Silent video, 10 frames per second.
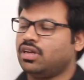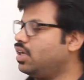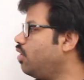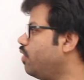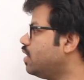
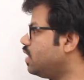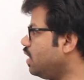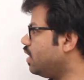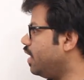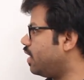Now we'll see
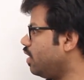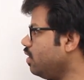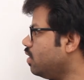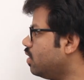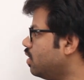the
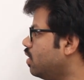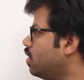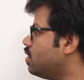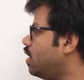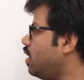data.
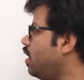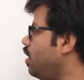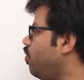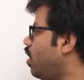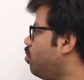
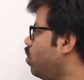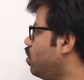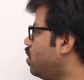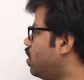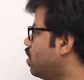Suddenly one
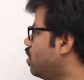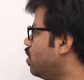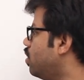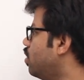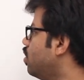more
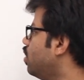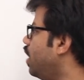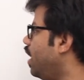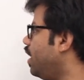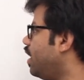
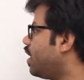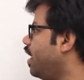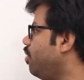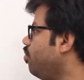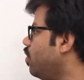area
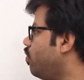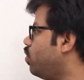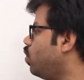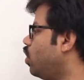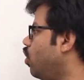came
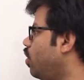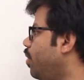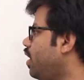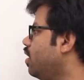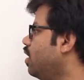through
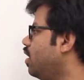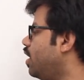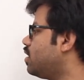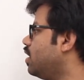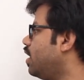government let's say